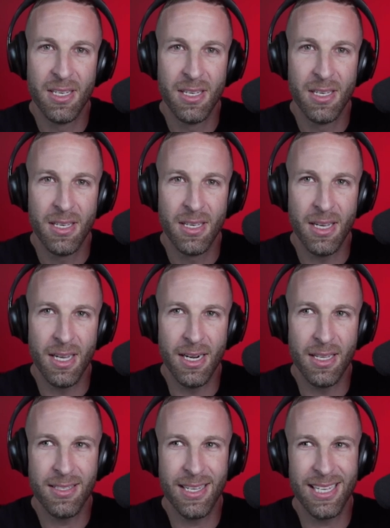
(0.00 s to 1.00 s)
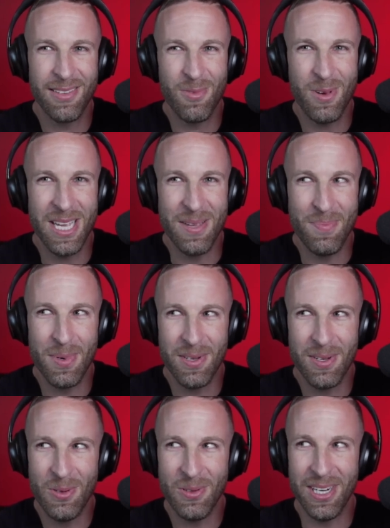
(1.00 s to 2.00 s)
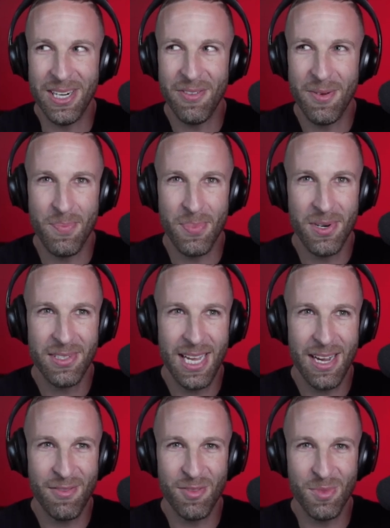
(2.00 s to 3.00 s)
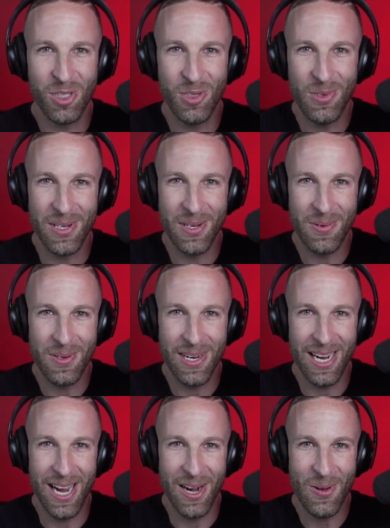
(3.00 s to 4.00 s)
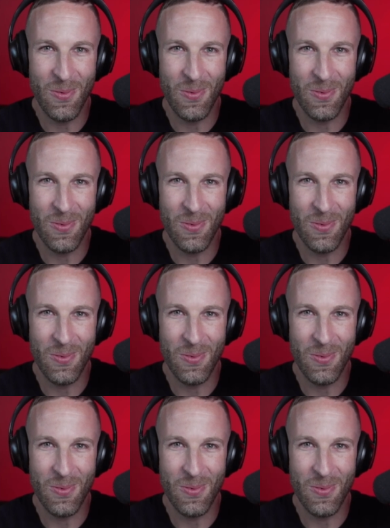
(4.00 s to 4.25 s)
Interesting. And it's like, wait, but hold on. If I'm burnt out from shooting, I don't.